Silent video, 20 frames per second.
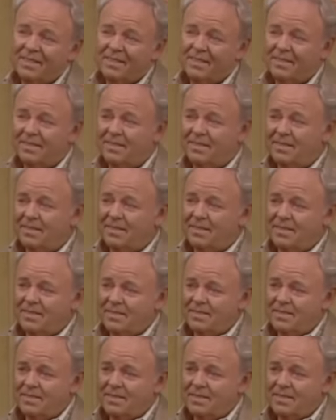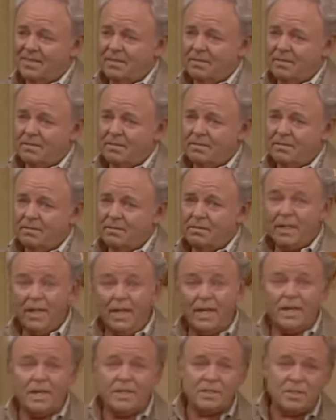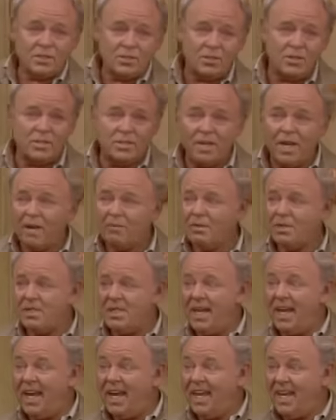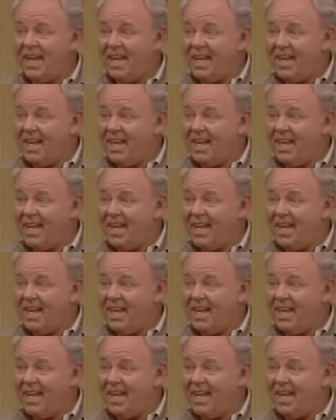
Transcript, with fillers: me? yeah, sure, Doris Day.